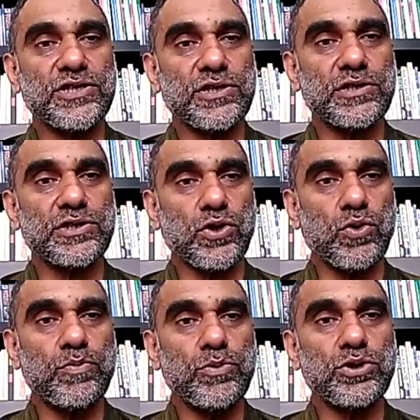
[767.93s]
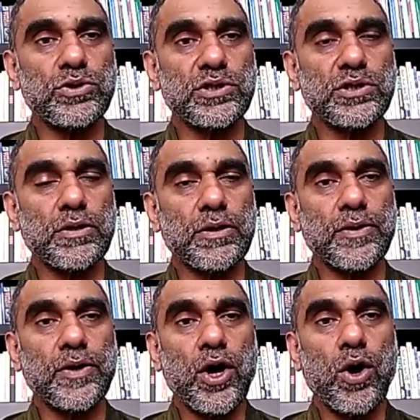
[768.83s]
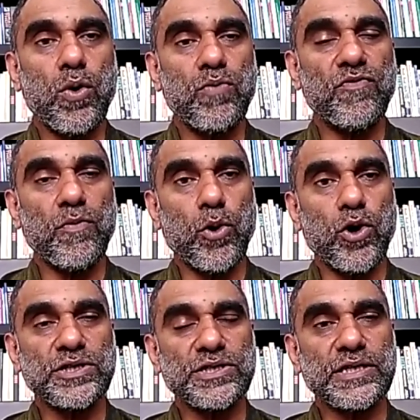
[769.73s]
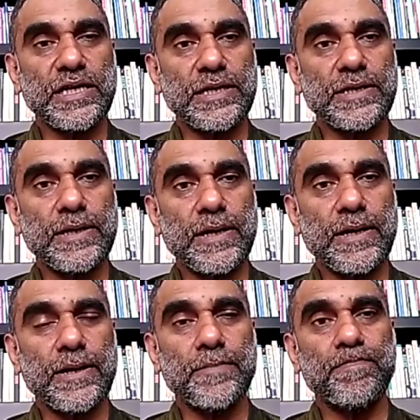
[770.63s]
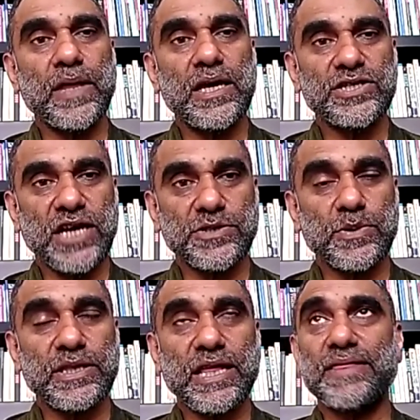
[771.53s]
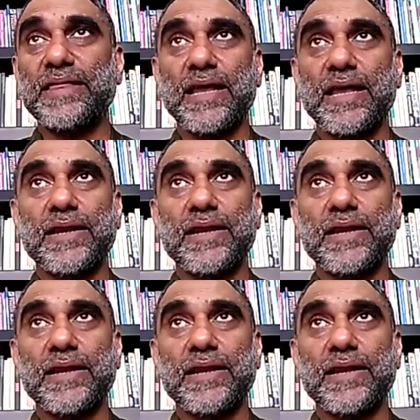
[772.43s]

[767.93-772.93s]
Children's Home, which was a home for boys in uh, Chatsworth them that